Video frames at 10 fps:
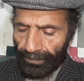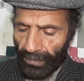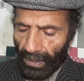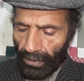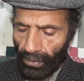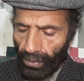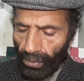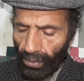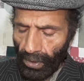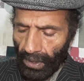
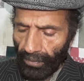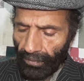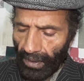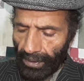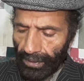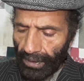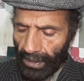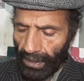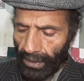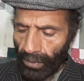you will
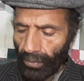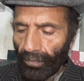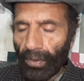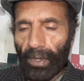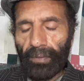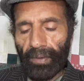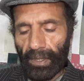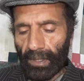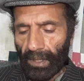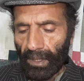need to work with.